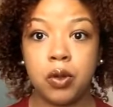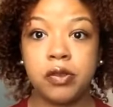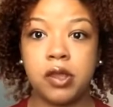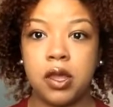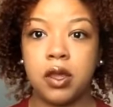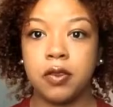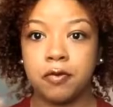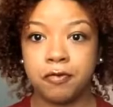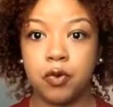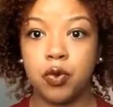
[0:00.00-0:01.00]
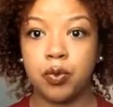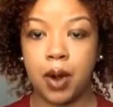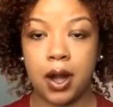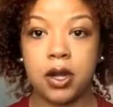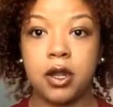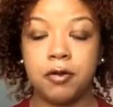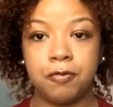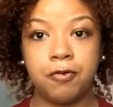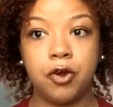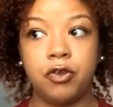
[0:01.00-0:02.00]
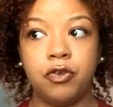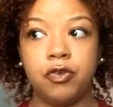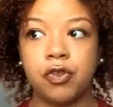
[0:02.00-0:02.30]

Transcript: seeing the food right in front of you.